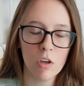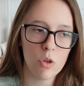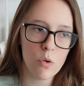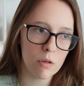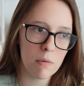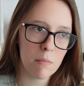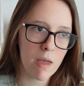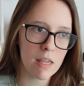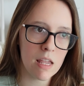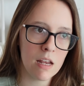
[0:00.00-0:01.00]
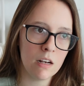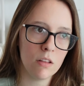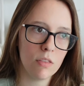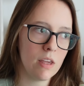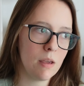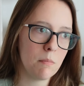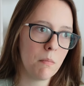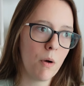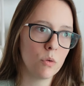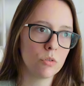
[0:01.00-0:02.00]
You could be making the
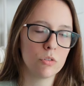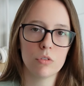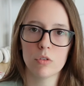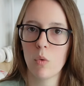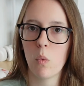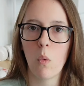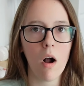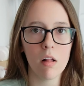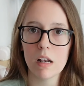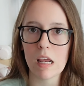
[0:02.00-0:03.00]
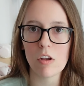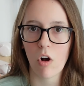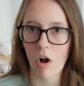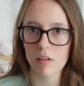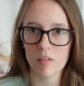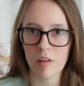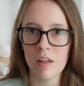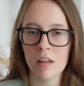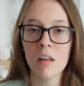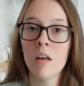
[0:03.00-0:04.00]
most quality
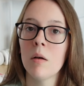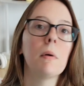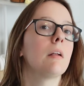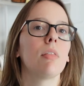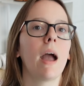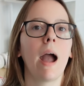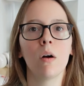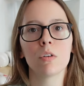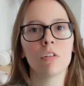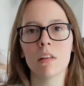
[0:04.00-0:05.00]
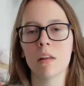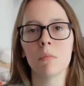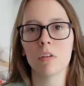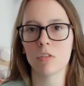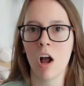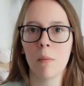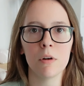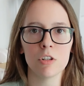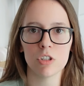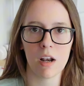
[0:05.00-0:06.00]
content, but if the algorithm does not
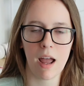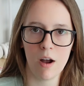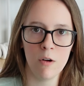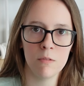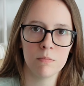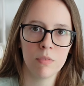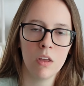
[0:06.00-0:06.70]
push it out,